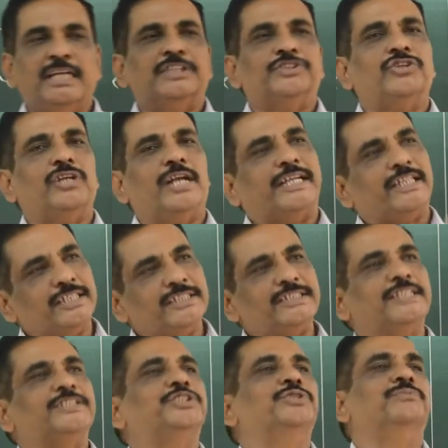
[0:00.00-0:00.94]
So let us
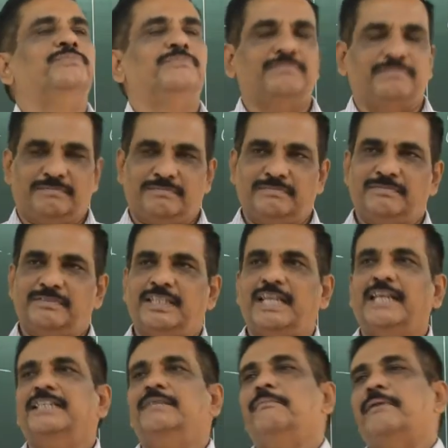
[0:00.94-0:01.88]
assume
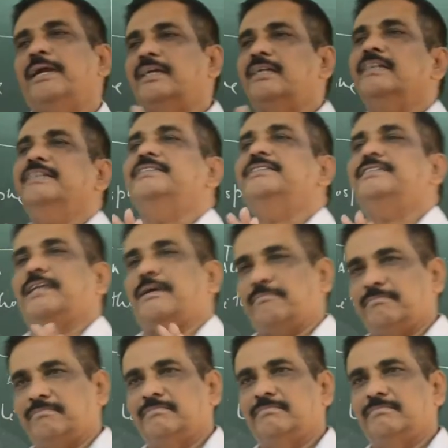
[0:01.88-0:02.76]
that the mental is same.